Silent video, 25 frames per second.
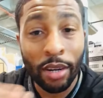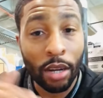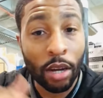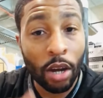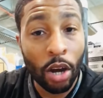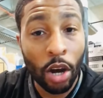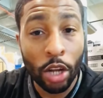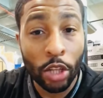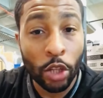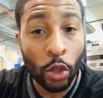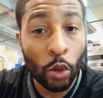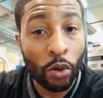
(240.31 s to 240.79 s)

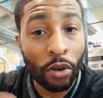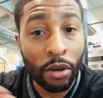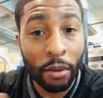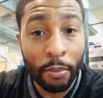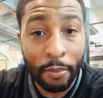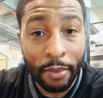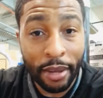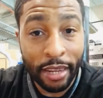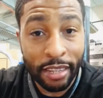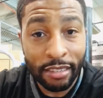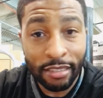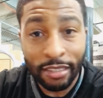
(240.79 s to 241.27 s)
God don't
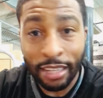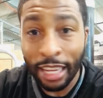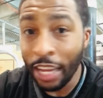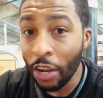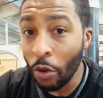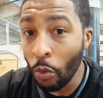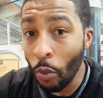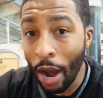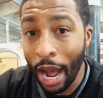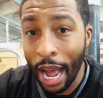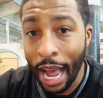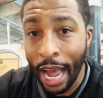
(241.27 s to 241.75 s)
commit sin.
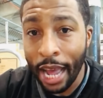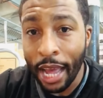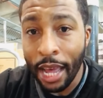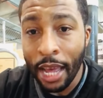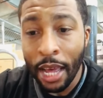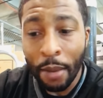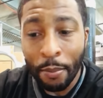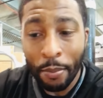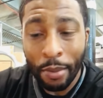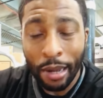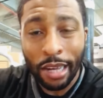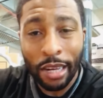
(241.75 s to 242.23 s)
Why?
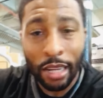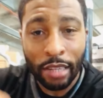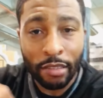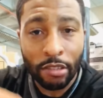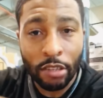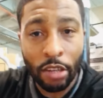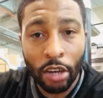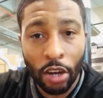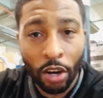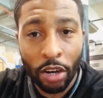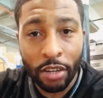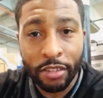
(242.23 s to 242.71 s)
Because
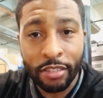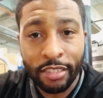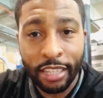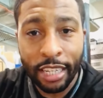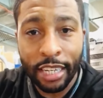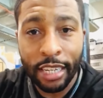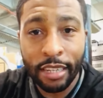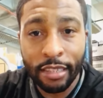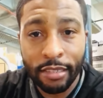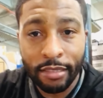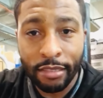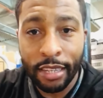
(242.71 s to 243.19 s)
God's
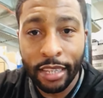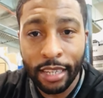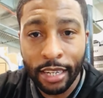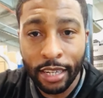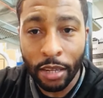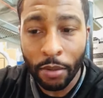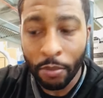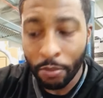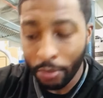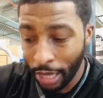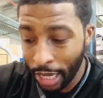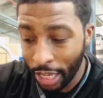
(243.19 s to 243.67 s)
seed is in
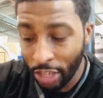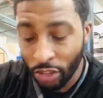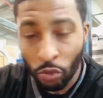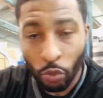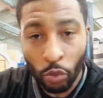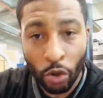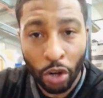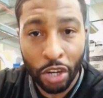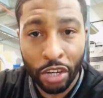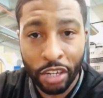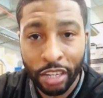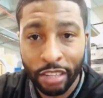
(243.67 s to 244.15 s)
them. His
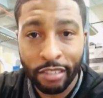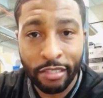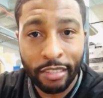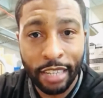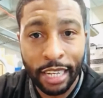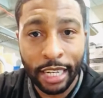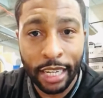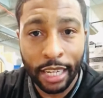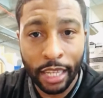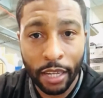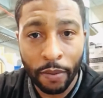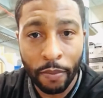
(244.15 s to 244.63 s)
word is
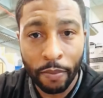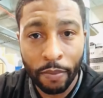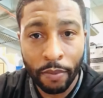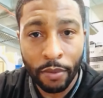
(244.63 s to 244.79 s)
in them.